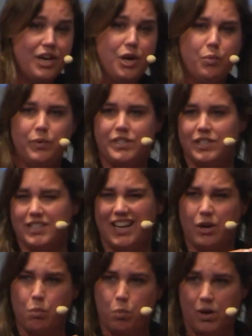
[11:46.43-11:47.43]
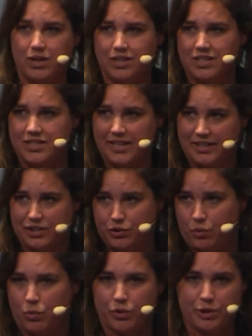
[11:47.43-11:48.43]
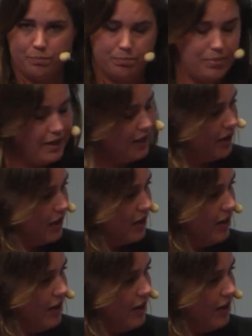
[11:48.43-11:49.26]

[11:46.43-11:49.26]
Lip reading: which is like 1 tennis court big.